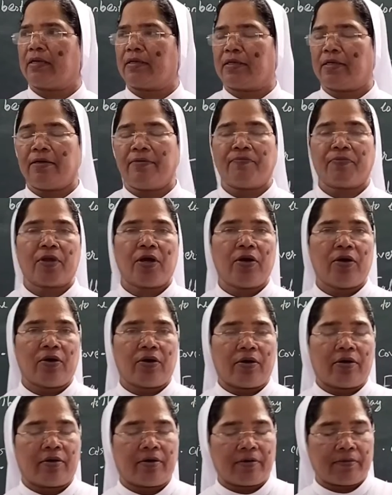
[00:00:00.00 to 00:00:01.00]
get
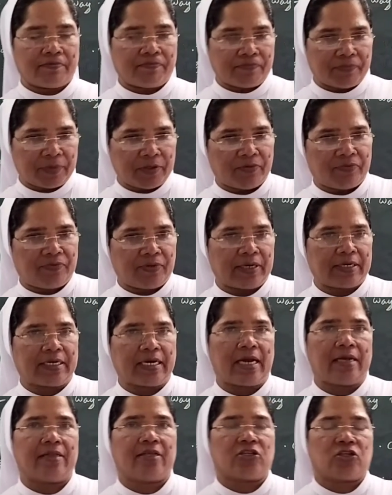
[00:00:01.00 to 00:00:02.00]

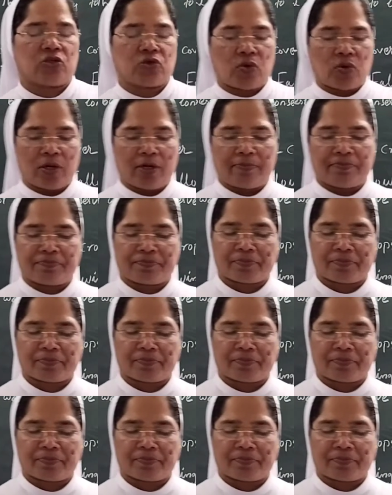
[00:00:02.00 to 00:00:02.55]
fertile the soil.